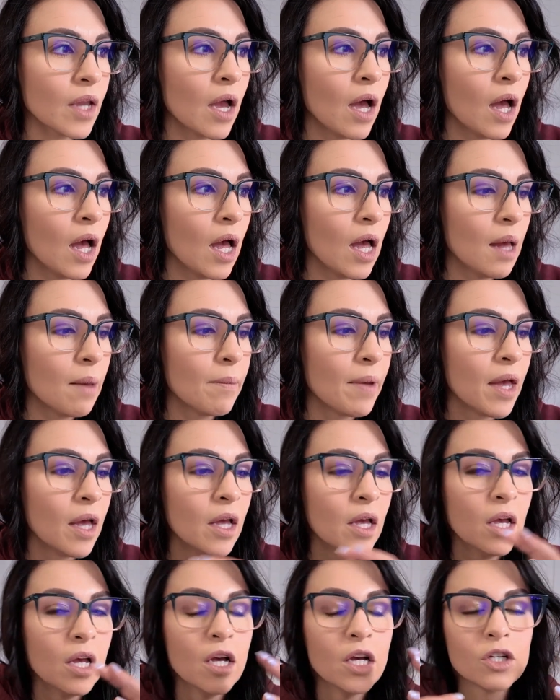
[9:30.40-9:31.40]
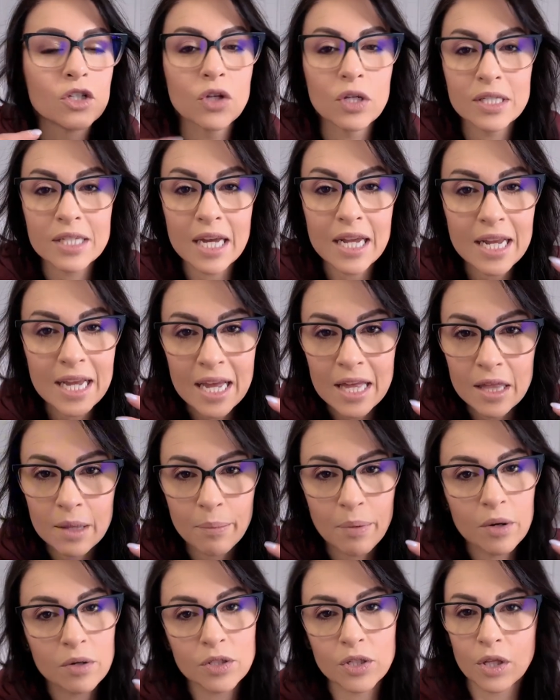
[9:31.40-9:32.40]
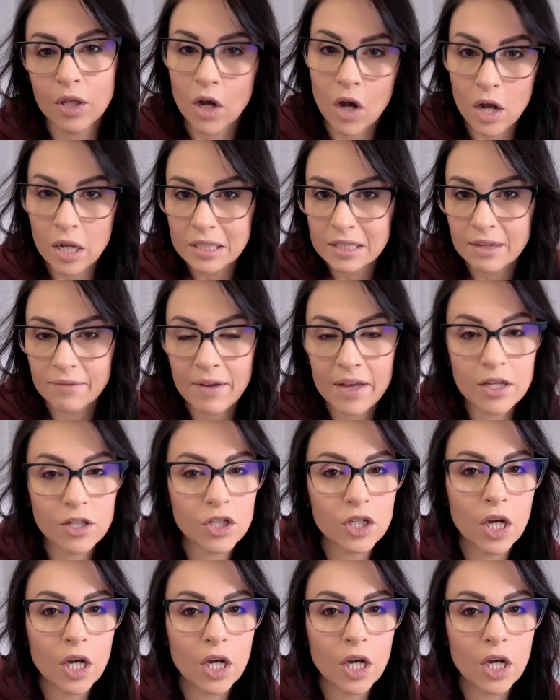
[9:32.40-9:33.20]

So let's kind of get in the pros and the cons of it.